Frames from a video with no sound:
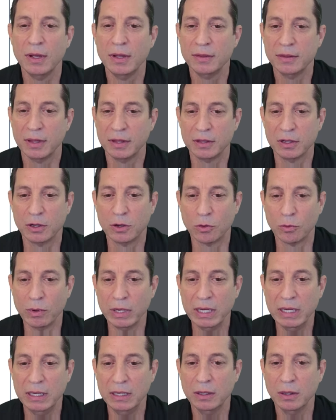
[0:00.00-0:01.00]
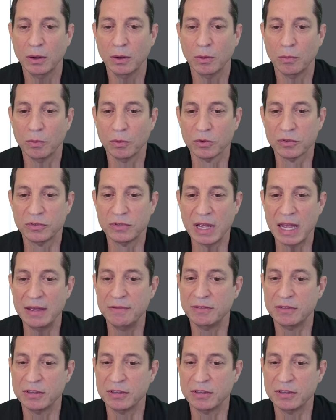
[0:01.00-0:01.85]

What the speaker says: that the green will save the